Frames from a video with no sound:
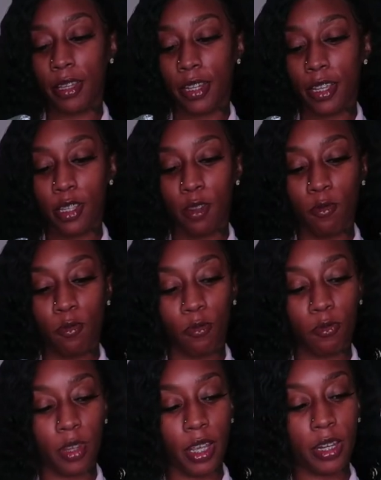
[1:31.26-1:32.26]
in
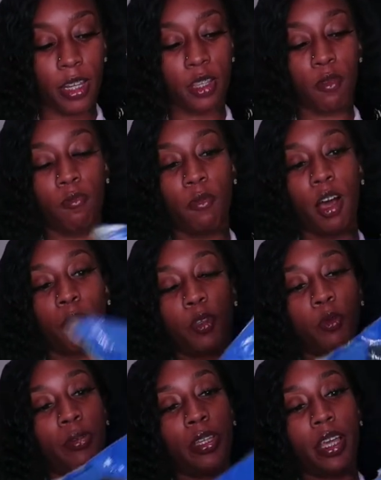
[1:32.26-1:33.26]
this
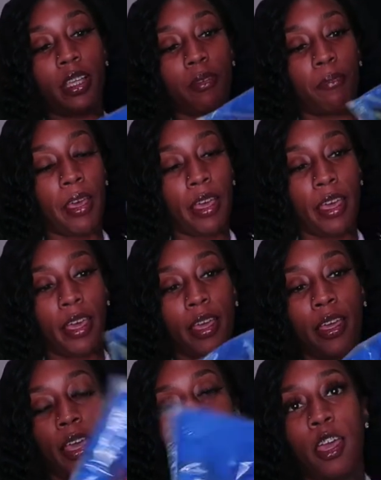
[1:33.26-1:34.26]
UPS
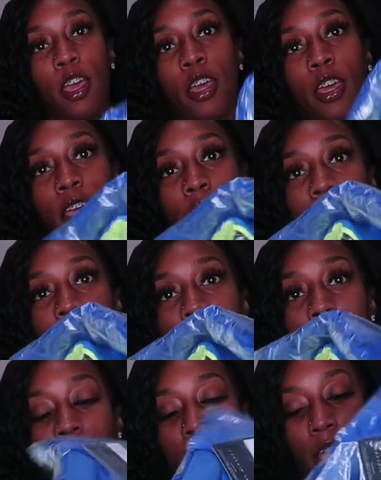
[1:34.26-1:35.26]
bag, and they
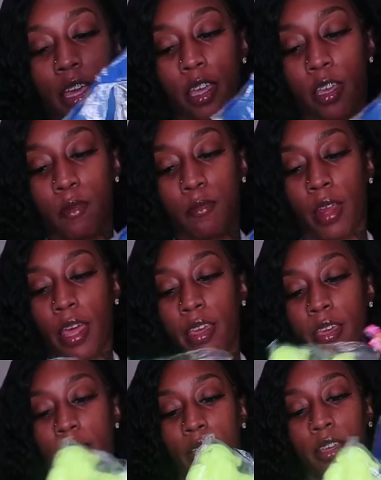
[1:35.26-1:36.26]
all came
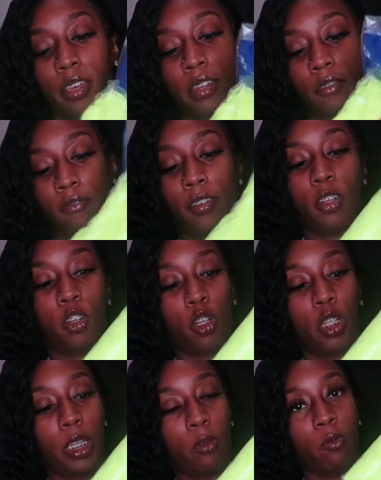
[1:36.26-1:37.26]
like
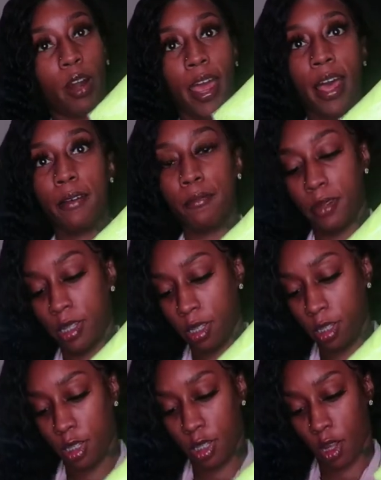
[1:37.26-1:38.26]
individually wrapped.
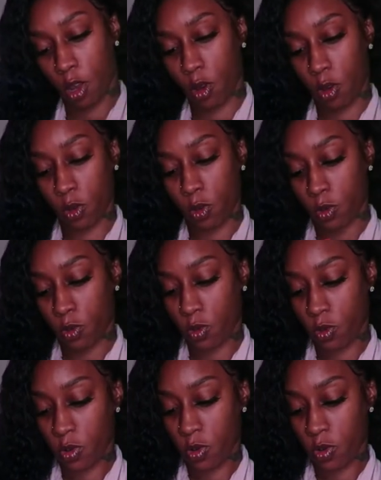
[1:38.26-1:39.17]
So